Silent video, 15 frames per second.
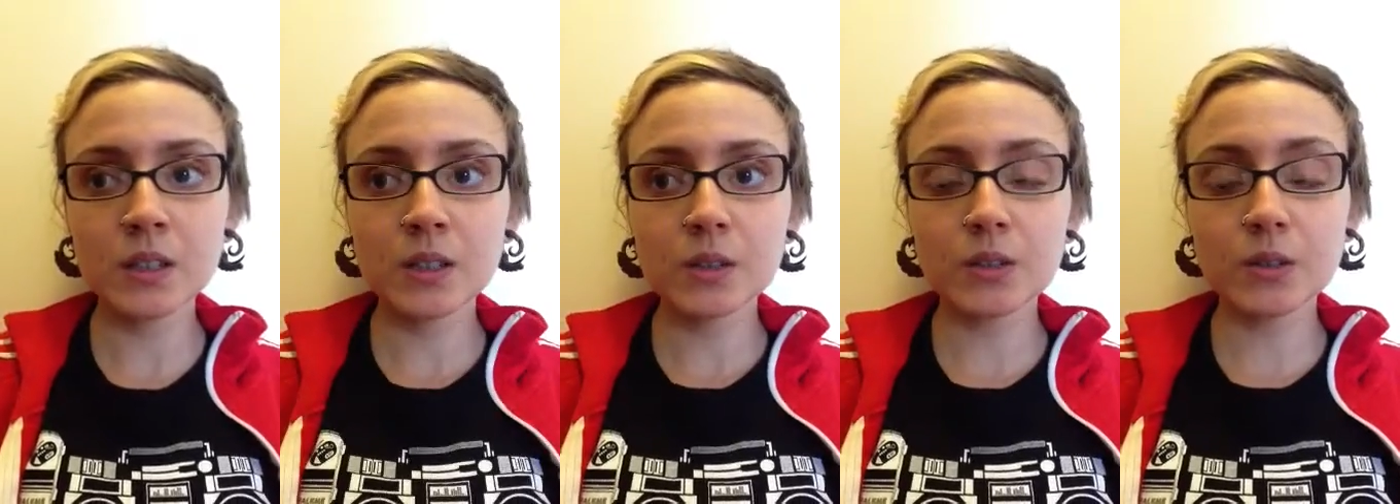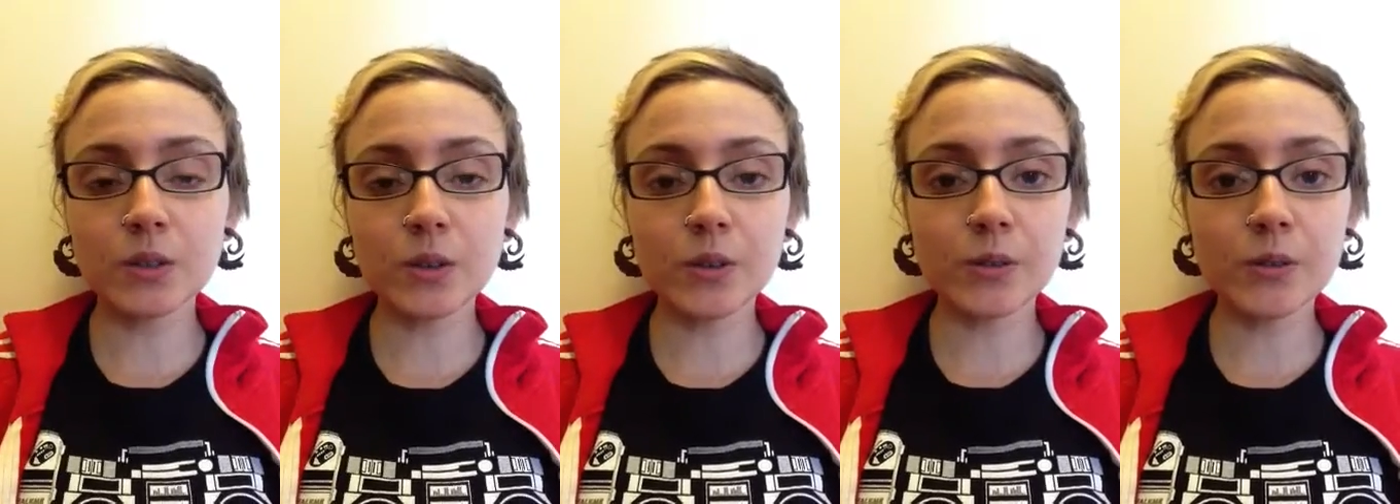
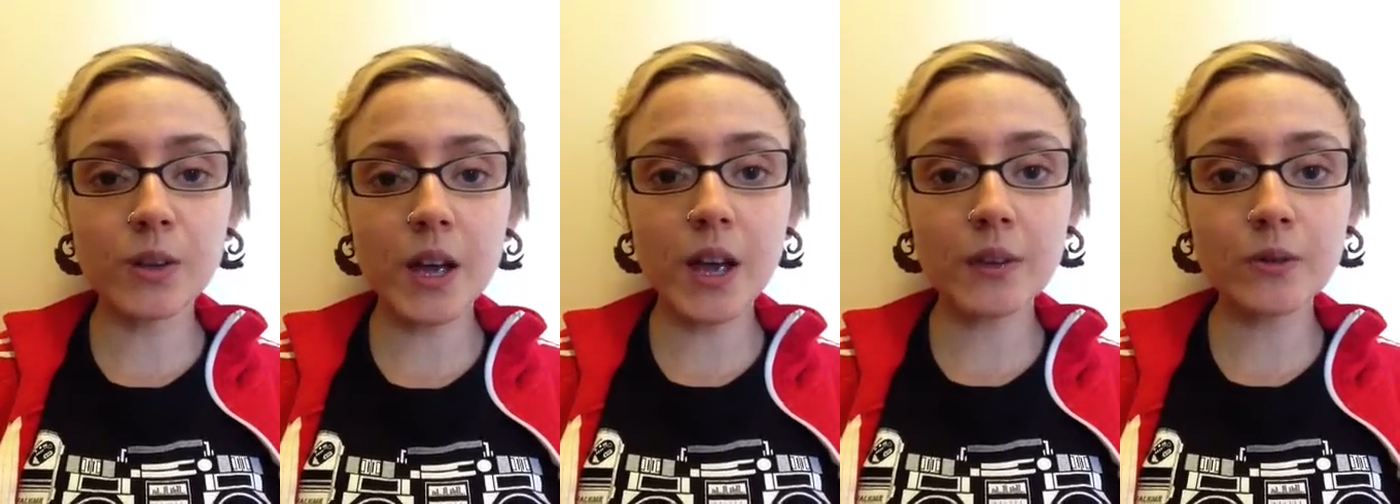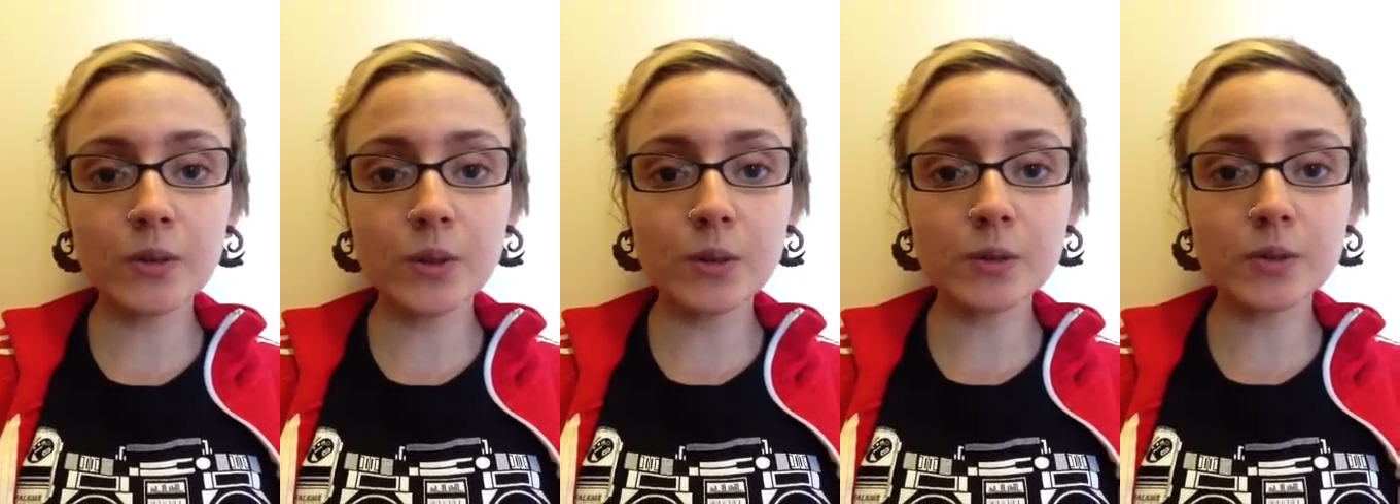So if you
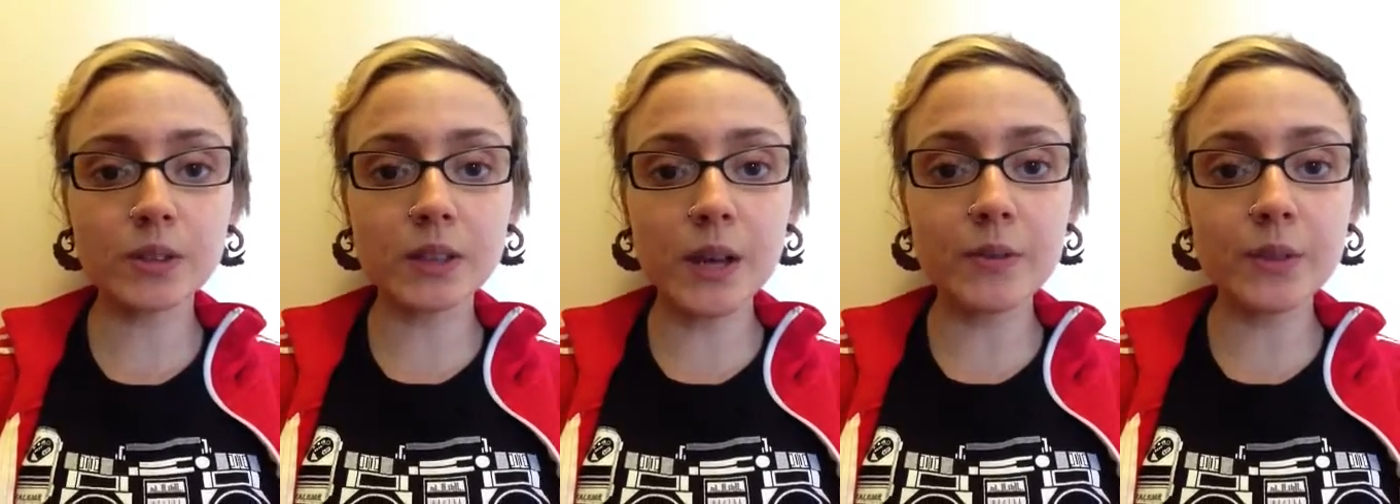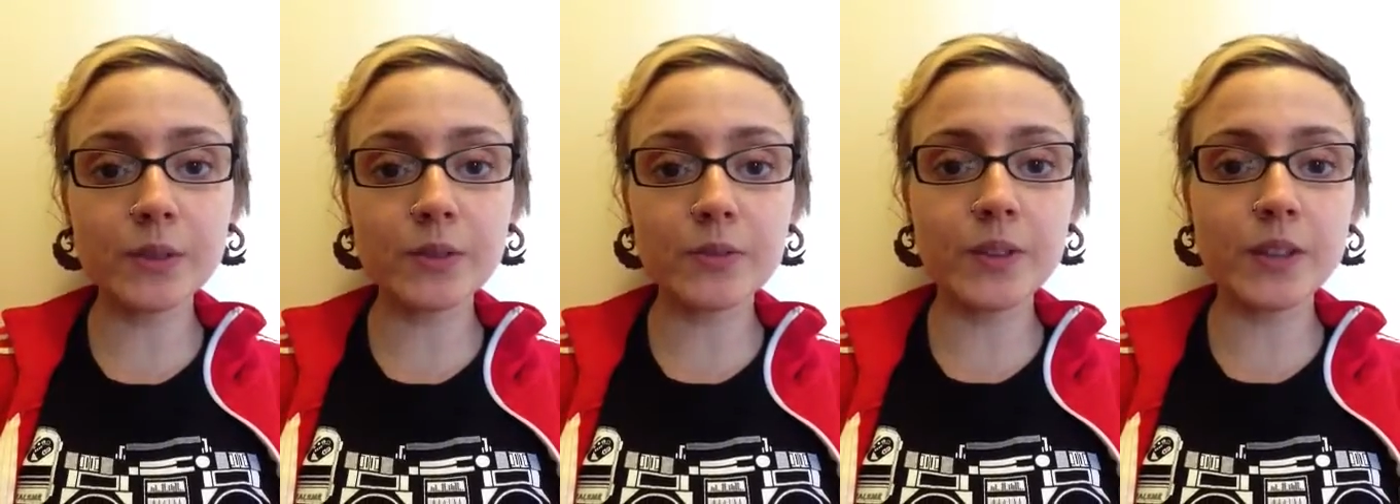have those
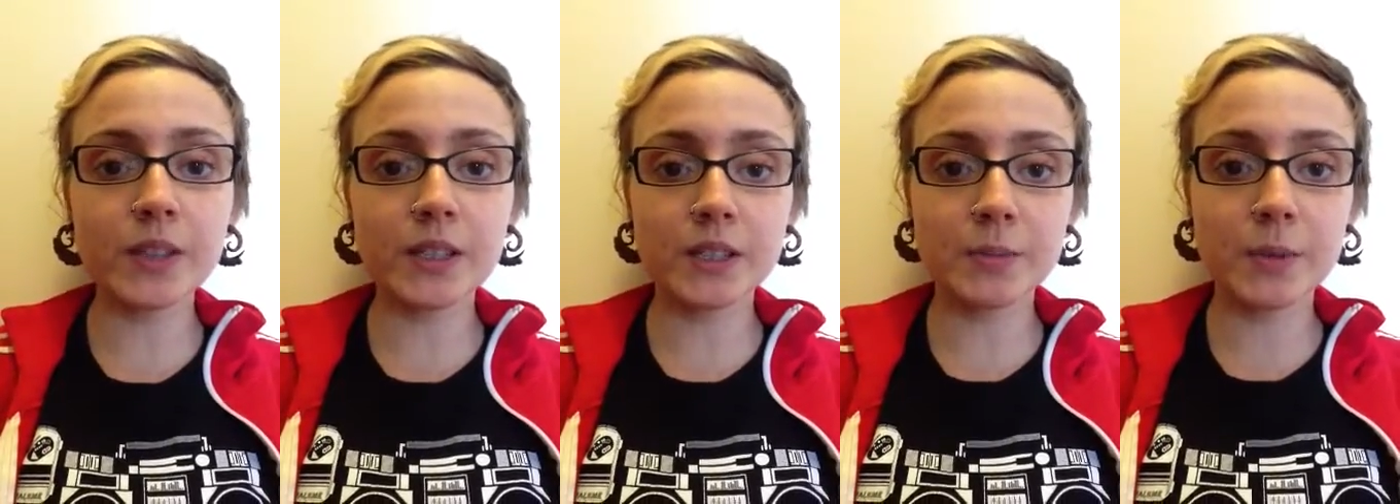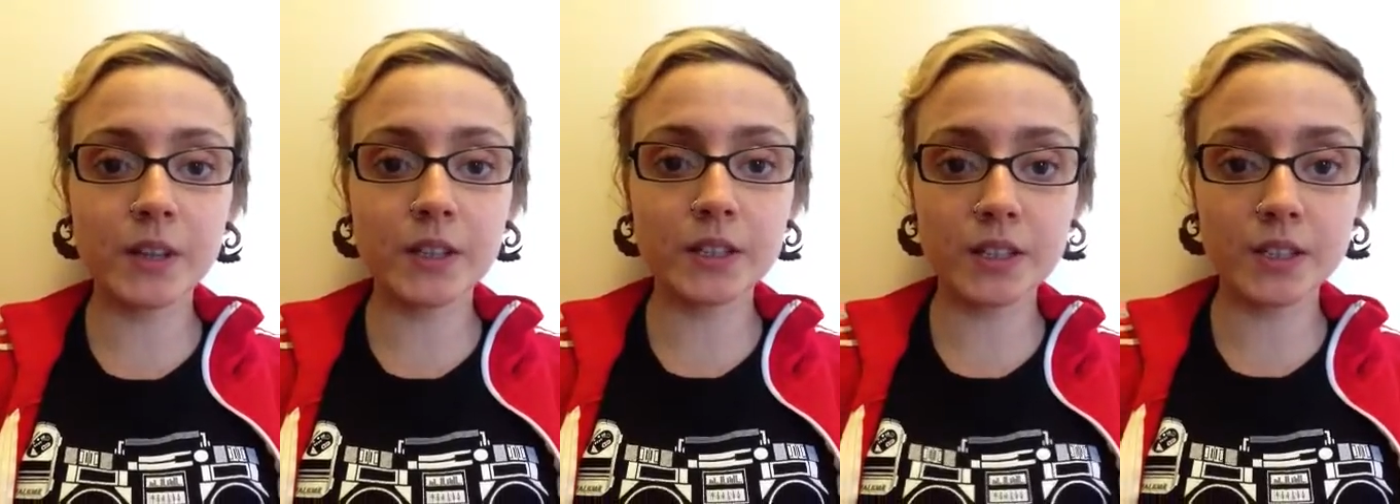loving feelings
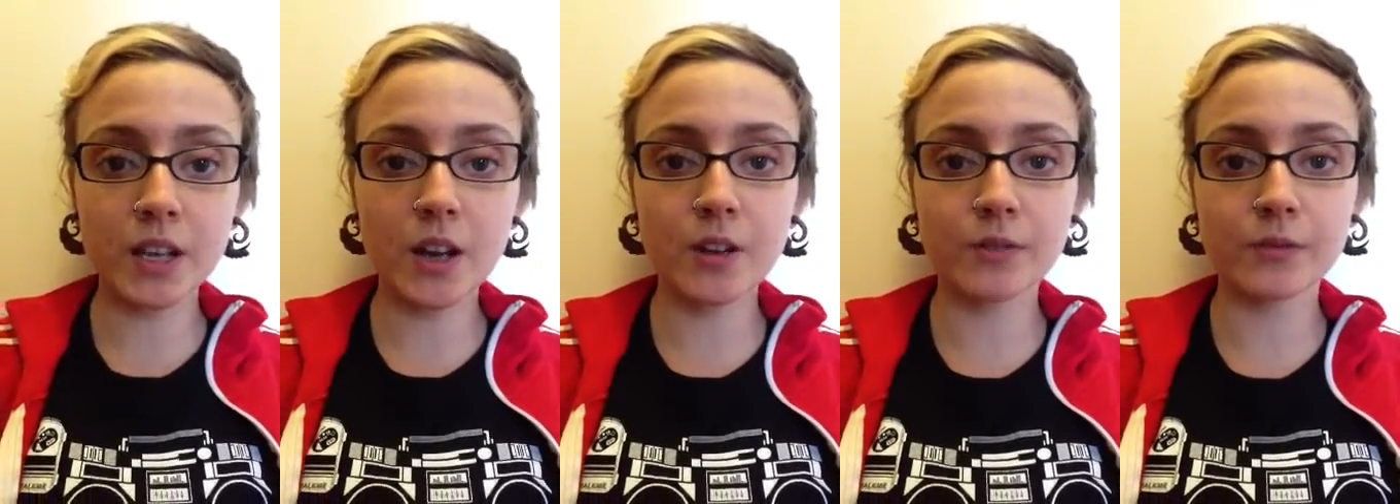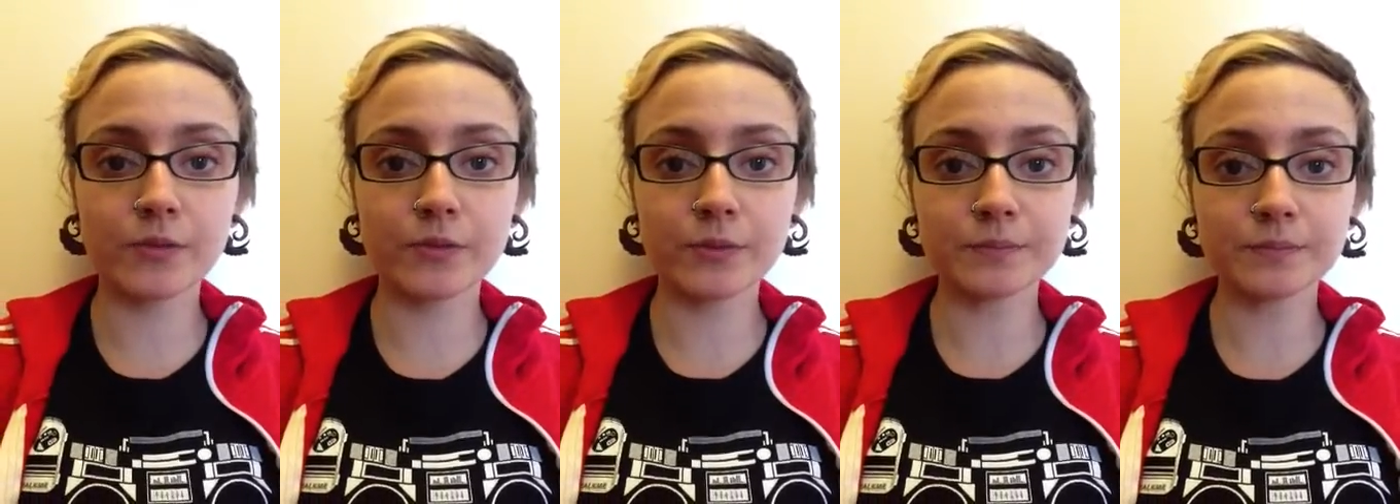about
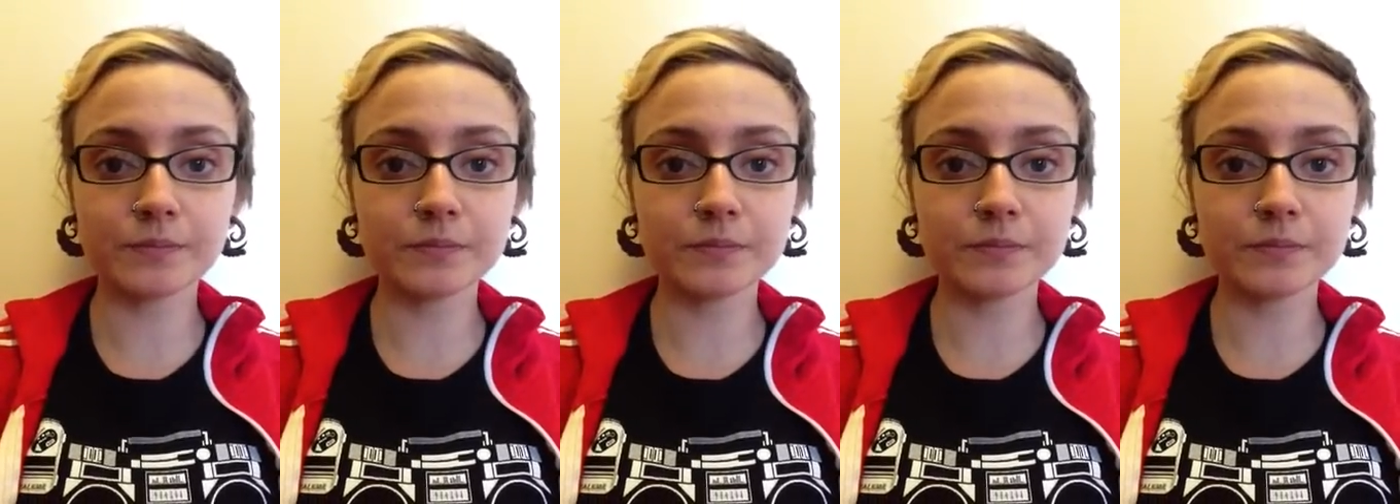yourself,